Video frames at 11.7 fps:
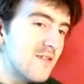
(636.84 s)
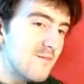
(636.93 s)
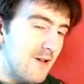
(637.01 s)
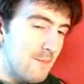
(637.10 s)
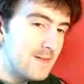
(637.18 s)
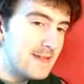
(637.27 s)

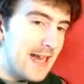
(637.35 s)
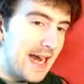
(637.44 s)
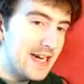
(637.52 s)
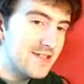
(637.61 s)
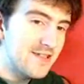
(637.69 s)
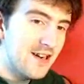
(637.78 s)
Rump
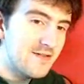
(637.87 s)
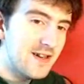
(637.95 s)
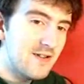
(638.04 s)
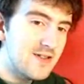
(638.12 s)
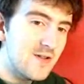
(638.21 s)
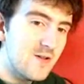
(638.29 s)
steak, char
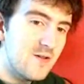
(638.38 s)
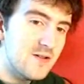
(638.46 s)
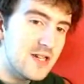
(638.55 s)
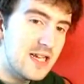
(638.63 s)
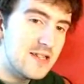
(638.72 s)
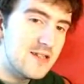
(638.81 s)
grilled to
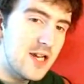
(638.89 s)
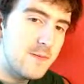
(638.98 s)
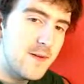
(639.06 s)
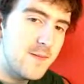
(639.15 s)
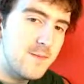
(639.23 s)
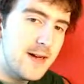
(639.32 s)
order,
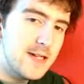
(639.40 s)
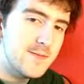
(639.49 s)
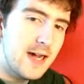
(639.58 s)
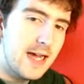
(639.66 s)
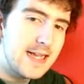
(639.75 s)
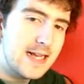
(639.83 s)
served with french
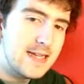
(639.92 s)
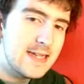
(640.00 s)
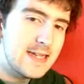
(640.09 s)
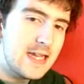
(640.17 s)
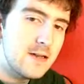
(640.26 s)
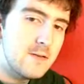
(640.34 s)
fries and
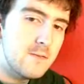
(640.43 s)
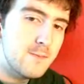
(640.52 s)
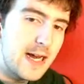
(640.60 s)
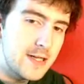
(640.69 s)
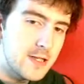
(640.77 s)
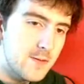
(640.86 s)
seasonal
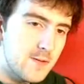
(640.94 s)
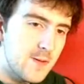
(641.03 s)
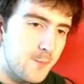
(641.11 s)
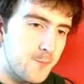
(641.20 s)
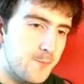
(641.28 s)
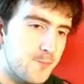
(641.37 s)
vegetables.
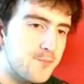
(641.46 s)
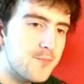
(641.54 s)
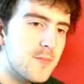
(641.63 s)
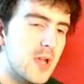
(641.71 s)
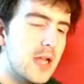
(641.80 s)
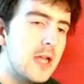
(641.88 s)

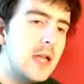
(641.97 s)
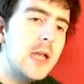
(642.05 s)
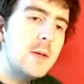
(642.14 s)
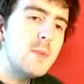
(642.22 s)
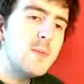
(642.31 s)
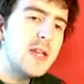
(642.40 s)

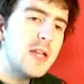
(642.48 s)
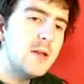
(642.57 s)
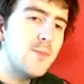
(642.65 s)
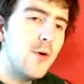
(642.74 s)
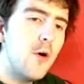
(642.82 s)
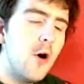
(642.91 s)

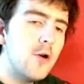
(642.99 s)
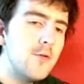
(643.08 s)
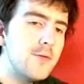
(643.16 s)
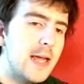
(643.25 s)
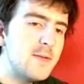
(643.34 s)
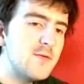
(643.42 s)
BBQ
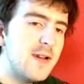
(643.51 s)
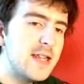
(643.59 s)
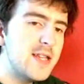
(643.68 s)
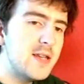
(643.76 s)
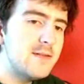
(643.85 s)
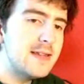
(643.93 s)
pork ribs,
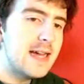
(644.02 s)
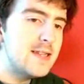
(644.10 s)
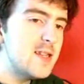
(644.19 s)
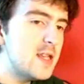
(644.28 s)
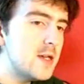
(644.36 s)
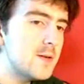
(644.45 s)

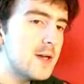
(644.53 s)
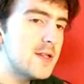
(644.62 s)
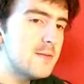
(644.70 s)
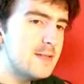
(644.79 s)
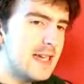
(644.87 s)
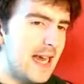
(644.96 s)
22.90
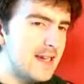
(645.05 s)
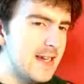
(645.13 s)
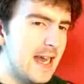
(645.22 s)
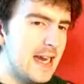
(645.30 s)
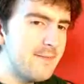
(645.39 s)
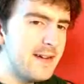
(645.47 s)
euros.
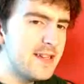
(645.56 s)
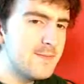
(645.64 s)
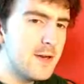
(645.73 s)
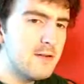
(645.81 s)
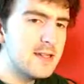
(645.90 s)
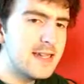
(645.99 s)
Tender hickory
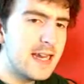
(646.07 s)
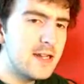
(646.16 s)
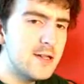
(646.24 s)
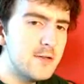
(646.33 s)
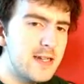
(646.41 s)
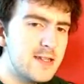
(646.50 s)
smoked St.
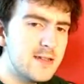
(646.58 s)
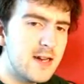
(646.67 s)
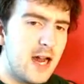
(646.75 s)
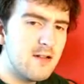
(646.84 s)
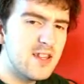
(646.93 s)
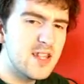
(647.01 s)
Louis
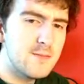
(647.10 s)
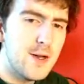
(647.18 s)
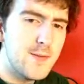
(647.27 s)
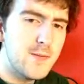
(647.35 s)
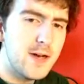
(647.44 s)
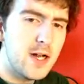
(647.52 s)
style,
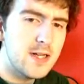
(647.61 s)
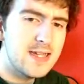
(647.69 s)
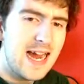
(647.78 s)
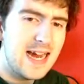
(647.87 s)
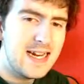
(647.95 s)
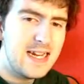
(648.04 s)
smothered with our
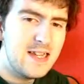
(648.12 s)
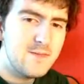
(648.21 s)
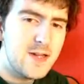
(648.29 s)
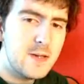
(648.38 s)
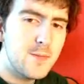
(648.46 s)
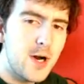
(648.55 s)
tangy
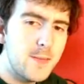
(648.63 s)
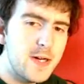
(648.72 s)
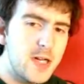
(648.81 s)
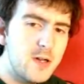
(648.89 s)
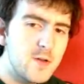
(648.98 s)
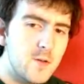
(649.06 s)
sweet
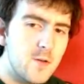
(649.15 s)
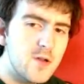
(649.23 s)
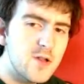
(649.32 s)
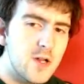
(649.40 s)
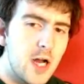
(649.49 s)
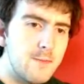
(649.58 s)
barbecue
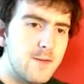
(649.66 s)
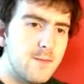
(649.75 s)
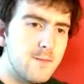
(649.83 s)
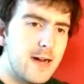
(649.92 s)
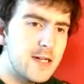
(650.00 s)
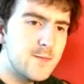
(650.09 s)
sauce, served with
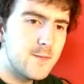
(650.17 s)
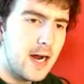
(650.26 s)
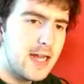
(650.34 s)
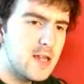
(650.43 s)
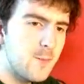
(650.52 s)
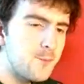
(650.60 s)
french
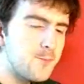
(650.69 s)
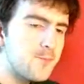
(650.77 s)
fries.